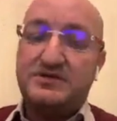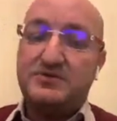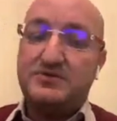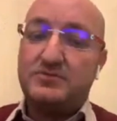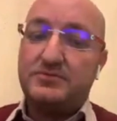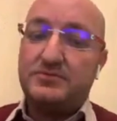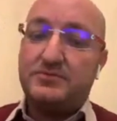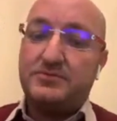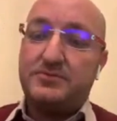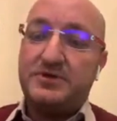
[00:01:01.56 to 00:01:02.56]
when
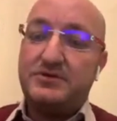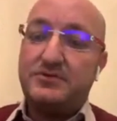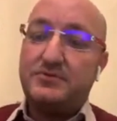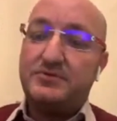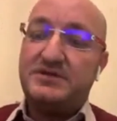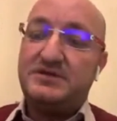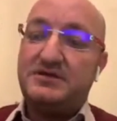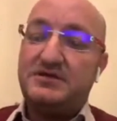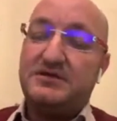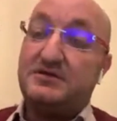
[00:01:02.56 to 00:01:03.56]

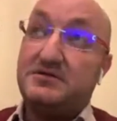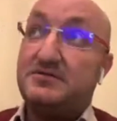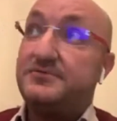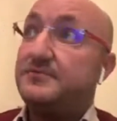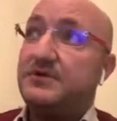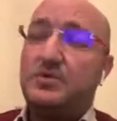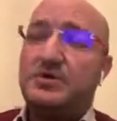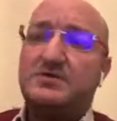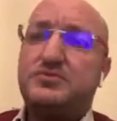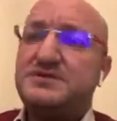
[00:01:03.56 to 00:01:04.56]
we
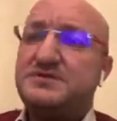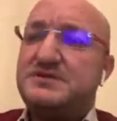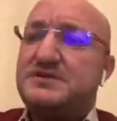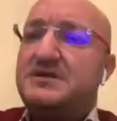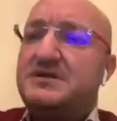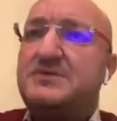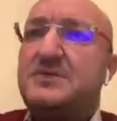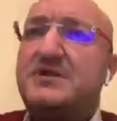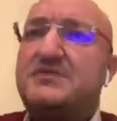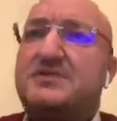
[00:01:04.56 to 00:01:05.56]
it was
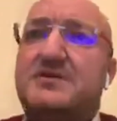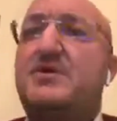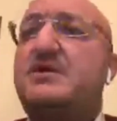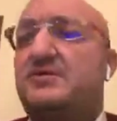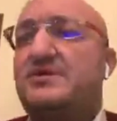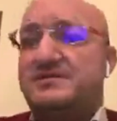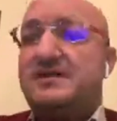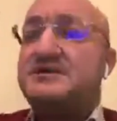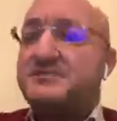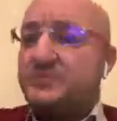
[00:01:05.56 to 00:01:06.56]
in one of the it
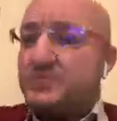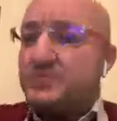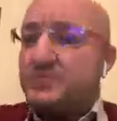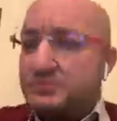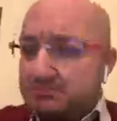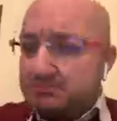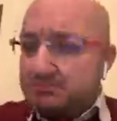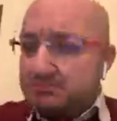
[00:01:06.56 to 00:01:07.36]
was in Expo,